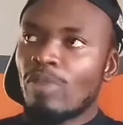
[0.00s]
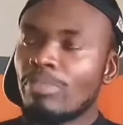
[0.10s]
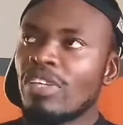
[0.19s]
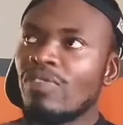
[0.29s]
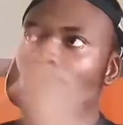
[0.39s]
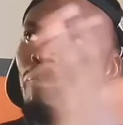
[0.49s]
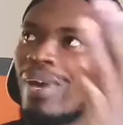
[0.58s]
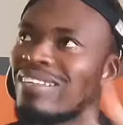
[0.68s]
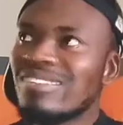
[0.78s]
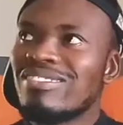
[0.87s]
probably from
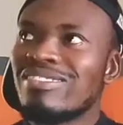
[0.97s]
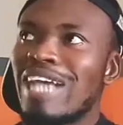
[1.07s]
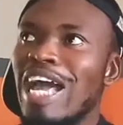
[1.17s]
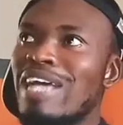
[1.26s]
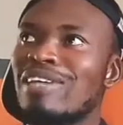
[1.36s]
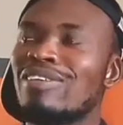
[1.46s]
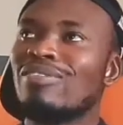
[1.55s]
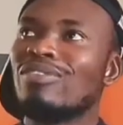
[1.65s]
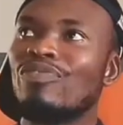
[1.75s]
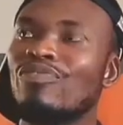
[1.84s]
Pakistan,
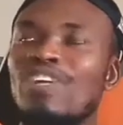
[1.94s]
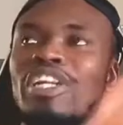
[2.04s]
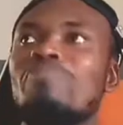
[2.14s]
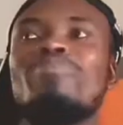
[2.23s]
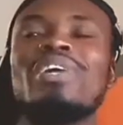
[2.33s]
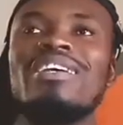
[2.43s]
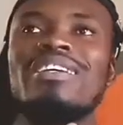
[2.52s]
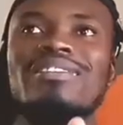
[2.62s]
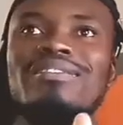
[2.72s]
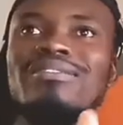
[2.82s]
the
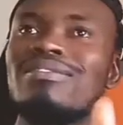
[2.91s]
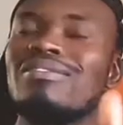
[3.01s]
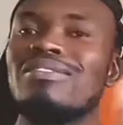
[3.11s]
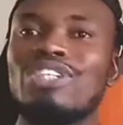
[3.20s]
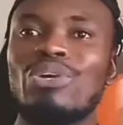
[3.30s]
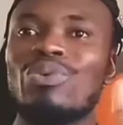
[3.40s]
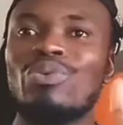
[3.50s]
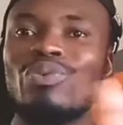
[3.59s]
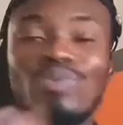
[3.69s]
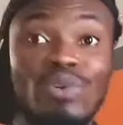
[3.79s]
Philippines, you
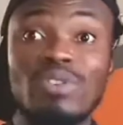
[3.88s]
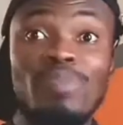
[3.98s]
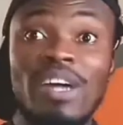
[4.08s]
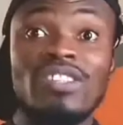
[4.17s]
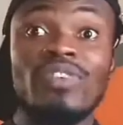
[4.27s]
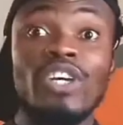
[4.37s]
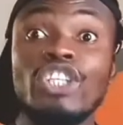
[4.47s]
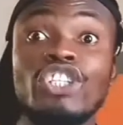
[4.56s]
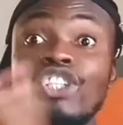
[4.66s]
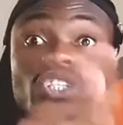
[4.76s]
know, those parts of
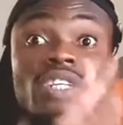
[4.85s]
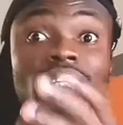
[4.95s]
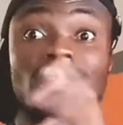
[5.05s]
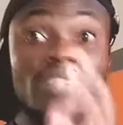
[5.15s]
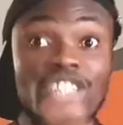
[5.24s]
Asia,